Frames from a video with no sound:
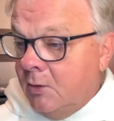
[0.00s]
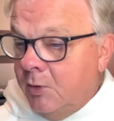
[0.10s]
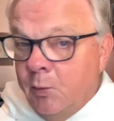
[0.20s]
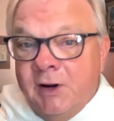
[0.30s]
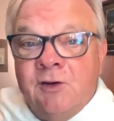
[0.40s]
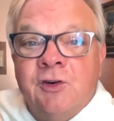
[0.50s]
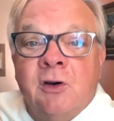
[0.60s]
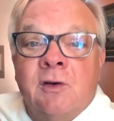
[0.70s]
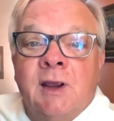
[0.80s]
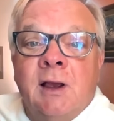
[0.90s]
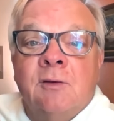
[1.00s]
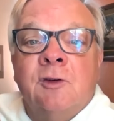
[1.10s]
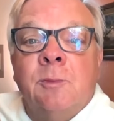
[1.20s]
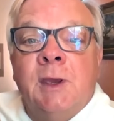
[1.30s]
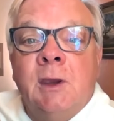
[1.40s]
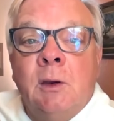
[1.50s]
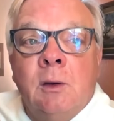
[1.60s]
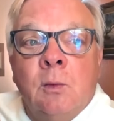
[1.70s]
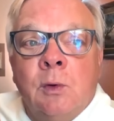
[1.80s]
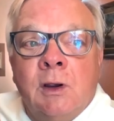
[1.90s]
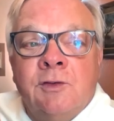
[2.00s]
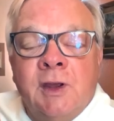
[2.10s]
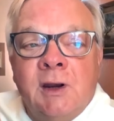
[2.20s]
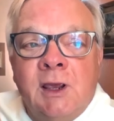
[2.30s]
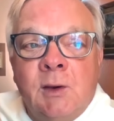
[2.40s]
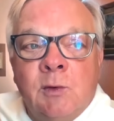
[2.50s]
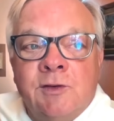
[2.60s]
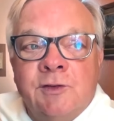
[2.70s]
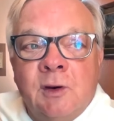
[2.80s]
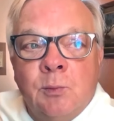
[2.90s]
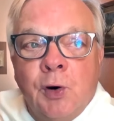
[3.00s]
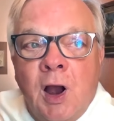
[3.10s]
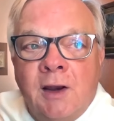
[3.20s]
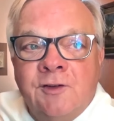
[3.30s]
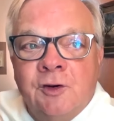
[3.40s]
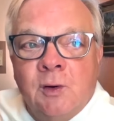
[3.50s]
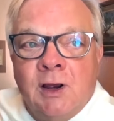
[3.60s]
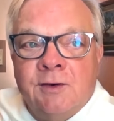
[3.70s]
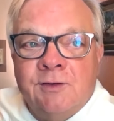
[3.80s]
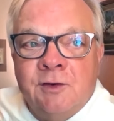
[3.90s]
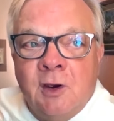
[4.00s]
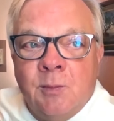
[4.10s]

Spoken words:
But what it turned out to be was that he was brought to us